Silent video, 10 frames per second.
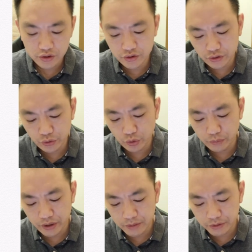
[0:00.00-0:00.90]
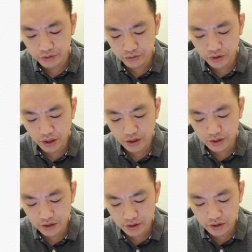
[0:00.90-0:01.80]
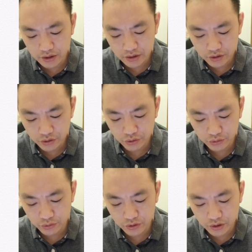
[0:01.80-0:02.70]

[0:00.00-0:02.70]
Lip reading: So you will be able to take 2